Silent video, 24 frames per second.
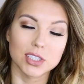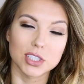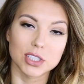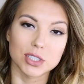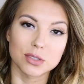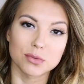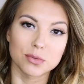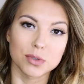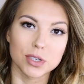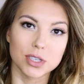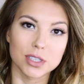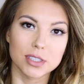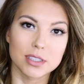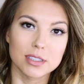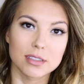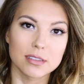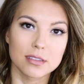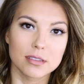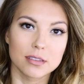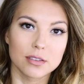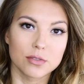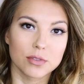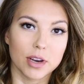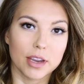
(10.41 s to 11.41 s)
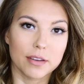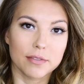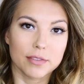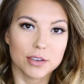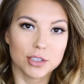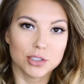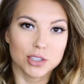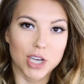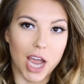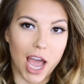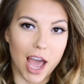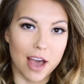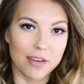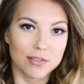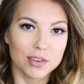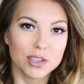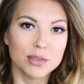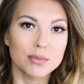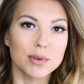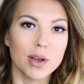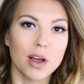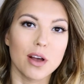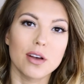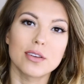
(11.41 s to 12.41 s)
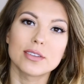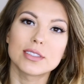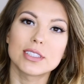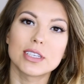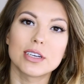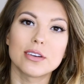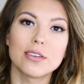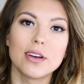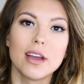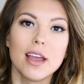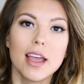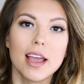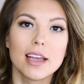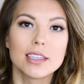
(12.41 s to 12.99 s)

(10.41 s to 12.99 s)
just works great for travel but also